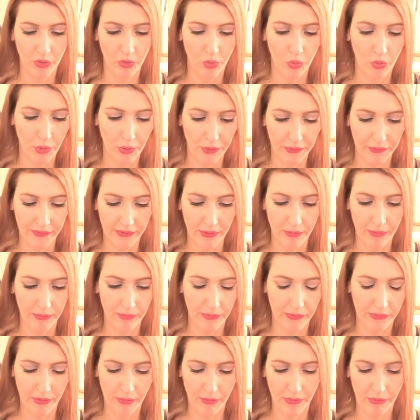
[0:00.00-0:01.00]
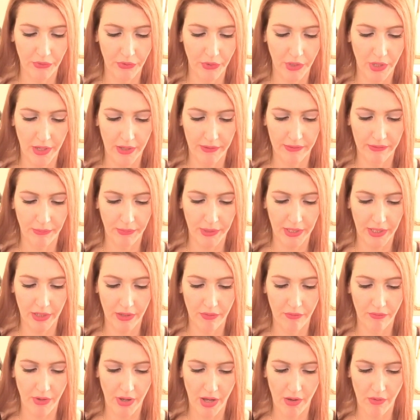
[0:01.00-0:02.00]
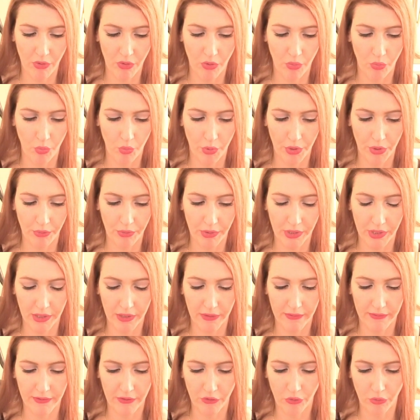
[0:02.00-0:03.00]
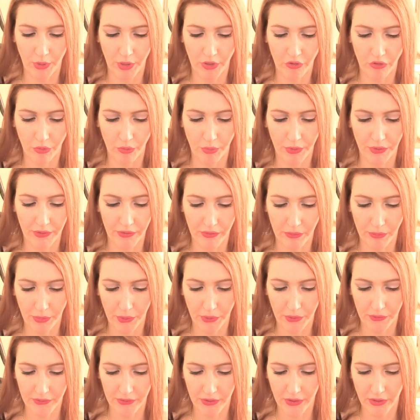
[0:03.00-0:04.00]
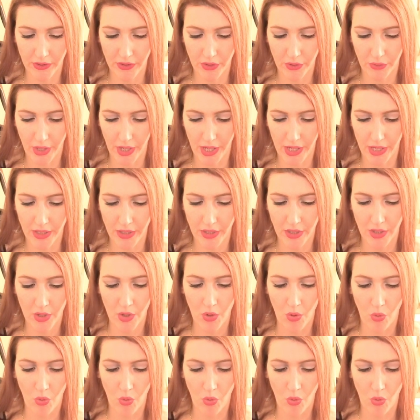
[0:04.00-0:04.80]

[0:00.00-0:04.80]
or some, some of you guys may get involved with a work-related situation with this person, okay?